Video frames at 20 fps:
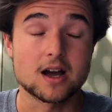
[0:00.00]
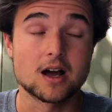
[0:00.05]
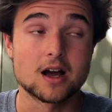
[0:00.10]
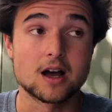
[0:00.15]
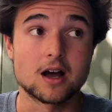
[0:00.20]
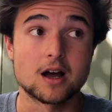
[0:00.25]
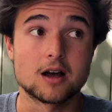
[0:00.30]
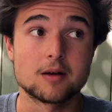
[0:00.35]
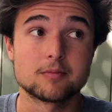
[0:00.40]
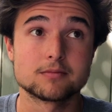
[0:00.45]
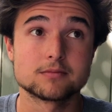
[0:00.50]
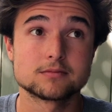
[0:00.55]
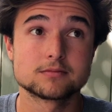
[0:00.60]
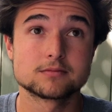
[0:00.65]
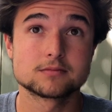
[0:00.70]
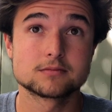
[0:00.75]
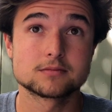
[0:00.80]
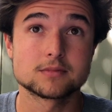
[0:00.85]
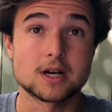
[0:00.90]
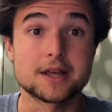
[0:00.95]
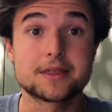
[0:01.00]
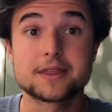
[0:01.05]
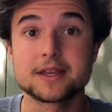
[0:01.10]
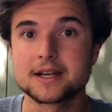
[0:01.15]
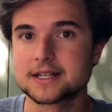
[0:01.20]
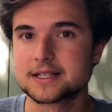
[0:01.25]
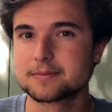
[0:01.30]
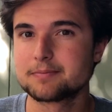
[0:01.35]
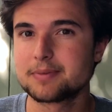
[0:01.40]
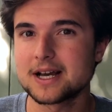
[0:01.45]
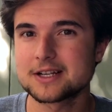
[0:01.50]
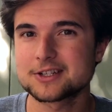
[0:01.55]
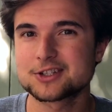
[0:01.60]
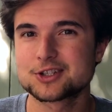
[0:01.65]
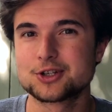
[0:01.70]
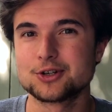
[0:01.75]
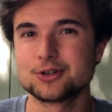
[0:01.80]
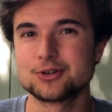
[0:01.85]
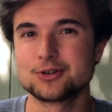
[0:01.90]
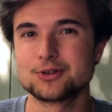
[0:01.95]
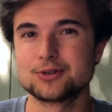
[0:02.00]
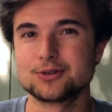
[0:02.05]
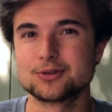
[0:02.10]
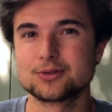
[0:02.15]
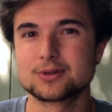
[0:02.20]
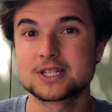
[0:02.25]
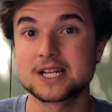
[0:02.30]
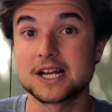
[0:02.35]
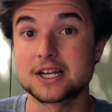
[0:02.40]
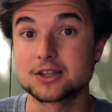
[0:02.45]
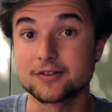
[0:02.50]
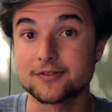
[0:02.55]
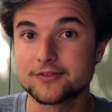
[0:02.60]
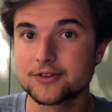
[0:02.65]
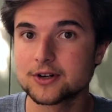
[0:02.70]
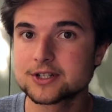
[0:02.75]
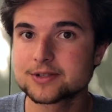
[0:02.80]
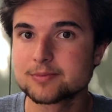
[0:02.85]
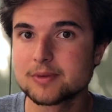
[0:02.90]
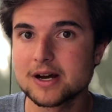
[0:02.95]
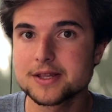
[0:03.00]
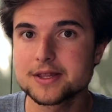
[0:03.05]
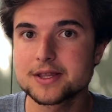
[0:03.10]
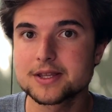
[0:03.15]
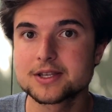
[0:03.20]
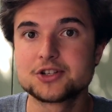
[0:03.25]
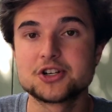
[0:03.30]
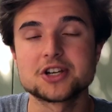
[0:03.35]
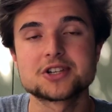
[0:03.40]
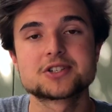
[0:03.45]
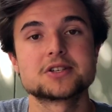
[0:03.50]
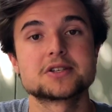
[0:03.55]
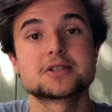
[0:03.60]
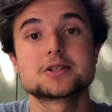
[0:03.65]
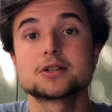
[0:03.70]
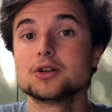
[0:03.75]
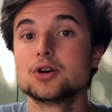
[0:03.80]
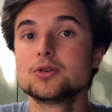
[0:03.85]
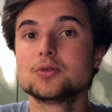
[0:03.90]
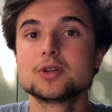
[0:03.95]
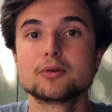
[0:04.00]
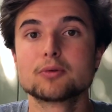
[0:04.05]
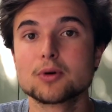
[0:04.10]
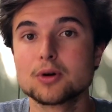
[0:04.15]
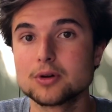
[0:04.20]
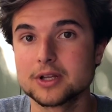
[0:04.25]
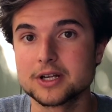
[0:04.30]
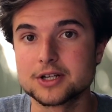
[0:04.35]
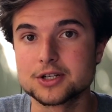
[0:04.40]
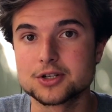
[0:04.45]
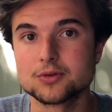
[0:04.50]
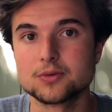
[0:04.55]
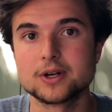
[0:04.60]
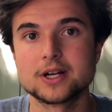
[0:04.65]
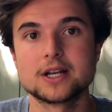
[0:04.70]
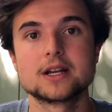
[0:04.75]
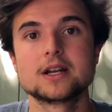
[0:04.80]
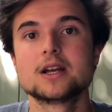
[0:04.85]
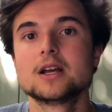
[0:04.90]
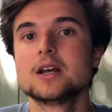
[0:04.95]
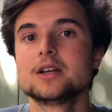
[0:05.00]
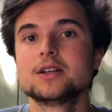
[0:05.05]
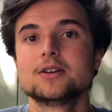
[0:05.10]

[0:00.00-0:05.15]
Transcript: I think it's best to take the first month just to slowly roll into it.